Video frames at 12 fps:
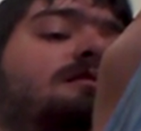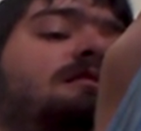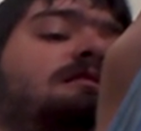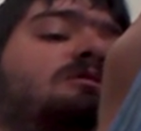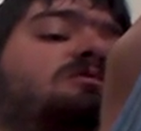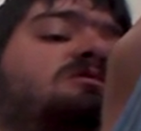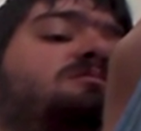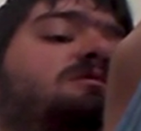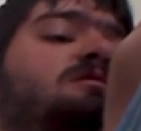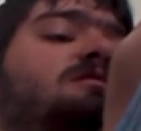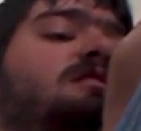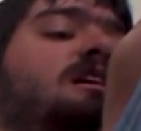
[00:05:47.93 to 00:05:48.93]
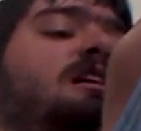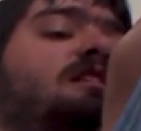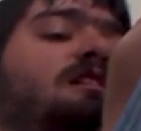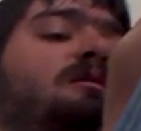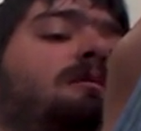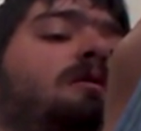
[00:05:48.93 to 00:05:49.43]
He said whispered. I
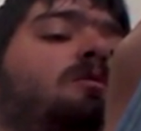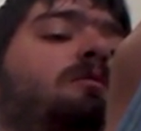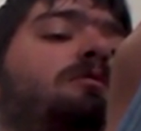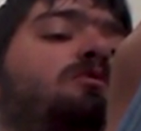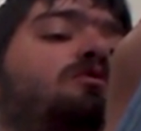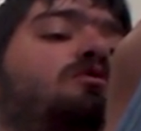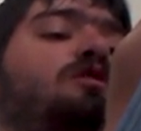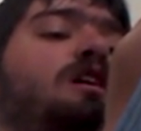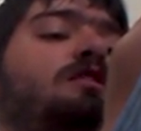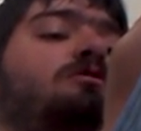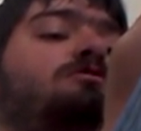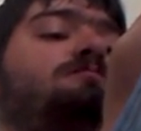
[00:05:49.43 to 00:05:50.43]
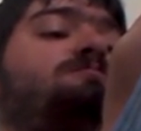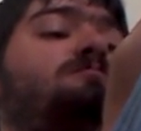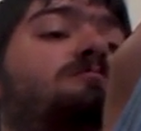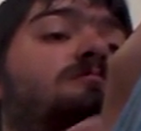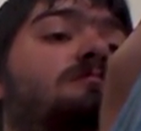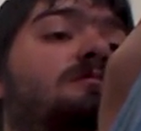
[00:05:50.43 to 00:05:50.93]
like how I would get together.
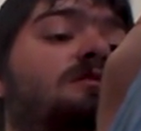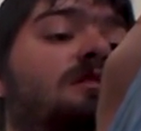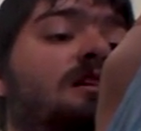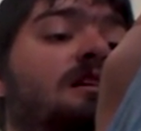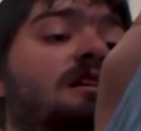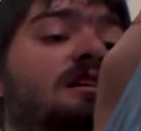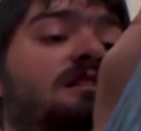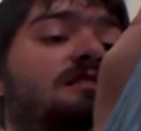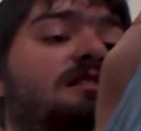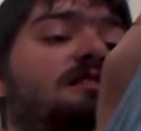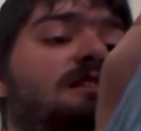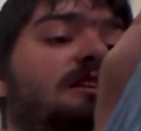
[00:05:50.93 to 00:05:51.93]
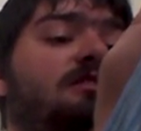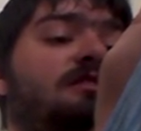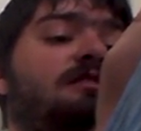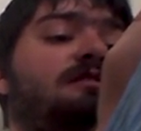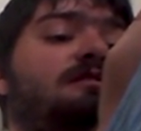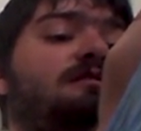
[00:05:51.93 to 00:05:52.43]
Set her down
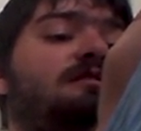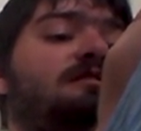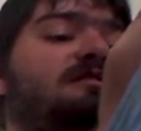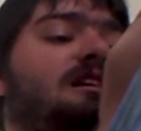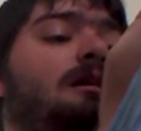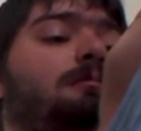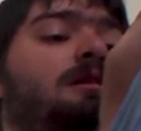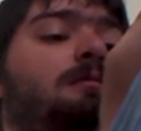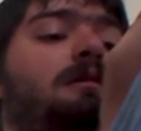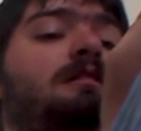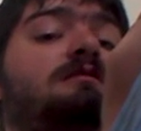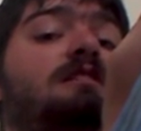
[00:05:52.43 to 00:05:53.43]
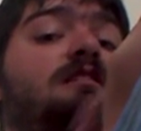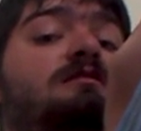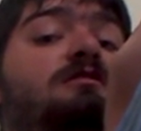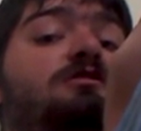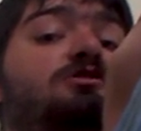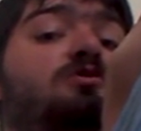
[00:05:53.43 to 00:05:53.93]
again, this time keeping his
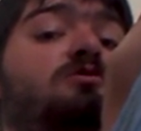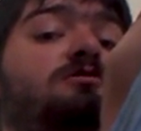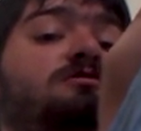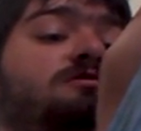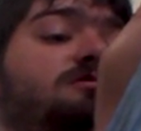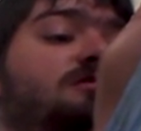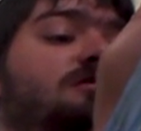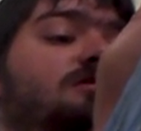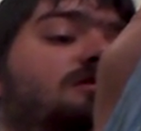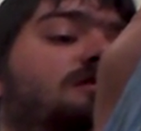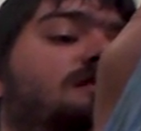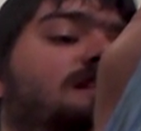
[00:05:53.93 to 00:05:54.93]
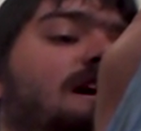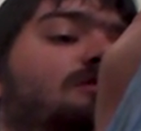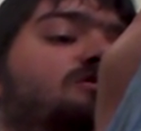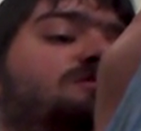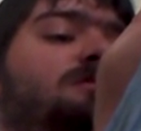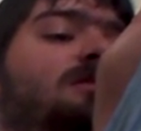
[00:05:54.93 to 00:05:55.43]
hands on her shoulders. Now,
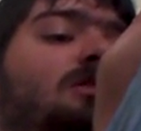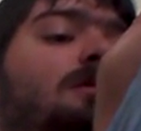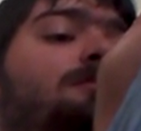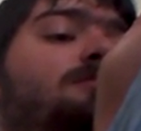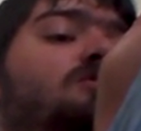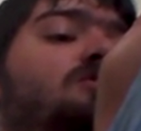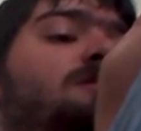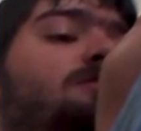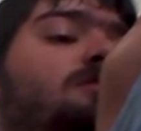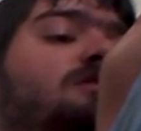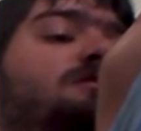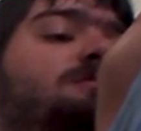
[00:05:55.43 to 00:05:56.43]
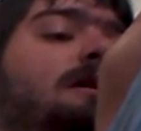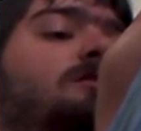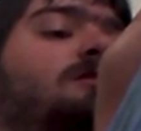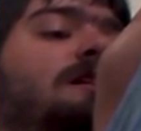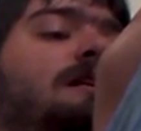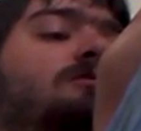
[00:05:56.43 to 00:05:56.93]
speed up and keep your legs
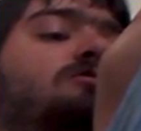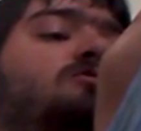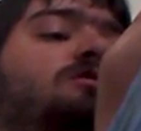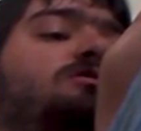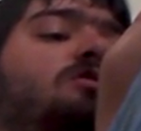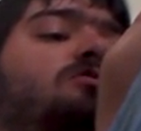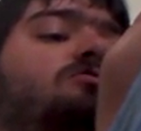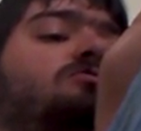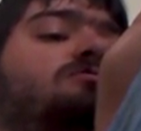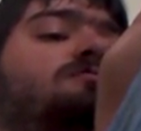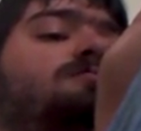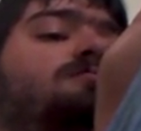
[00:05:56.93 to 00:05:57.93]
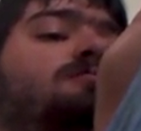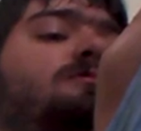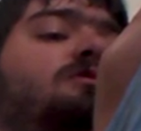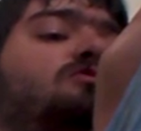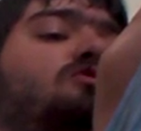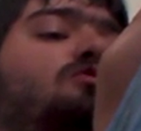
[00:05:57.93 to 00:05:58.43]
parallel to each other.
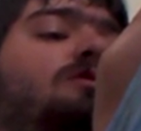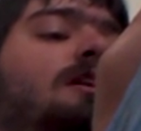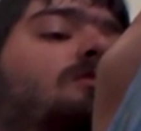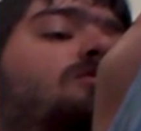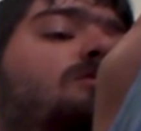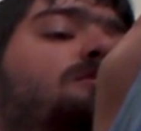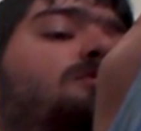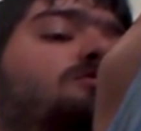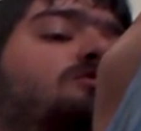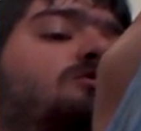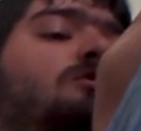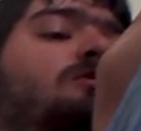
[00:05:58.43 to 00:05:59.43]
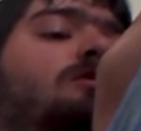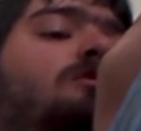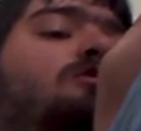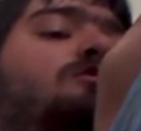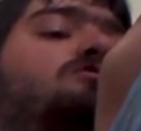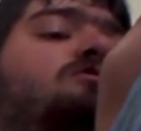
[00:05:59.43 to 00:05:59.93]
So down, you put your
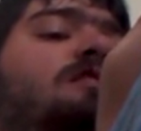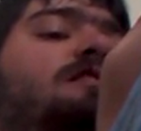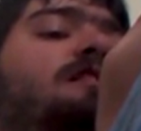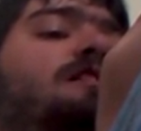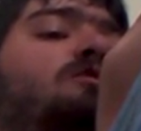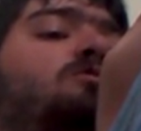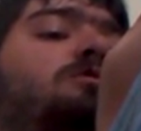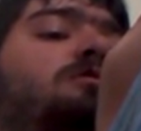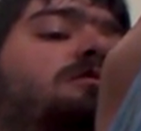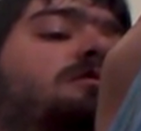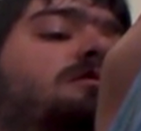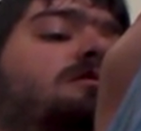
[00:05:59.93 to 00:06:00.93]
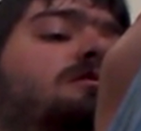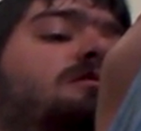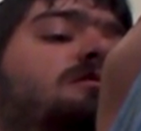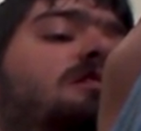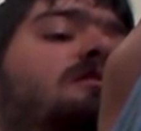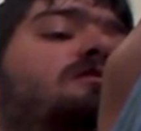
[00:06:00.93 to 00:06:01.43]
front hose slightly inward.
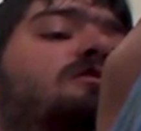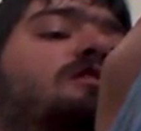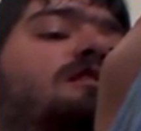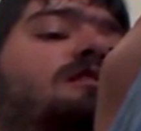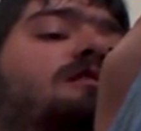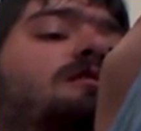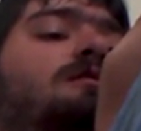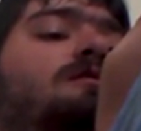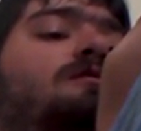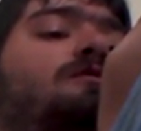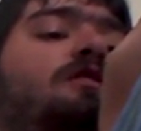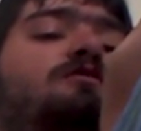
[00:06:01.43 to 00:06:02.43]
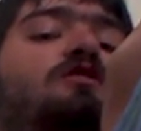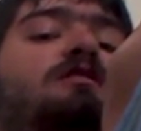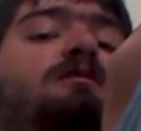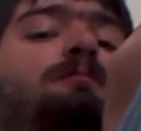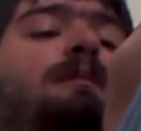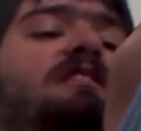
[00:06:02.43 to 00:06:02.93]
Think of it like French
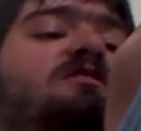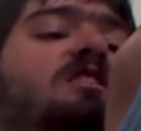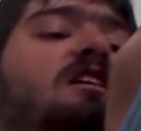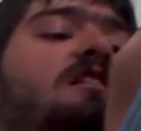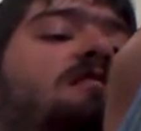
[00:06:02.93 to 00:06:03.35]
fries and pizza.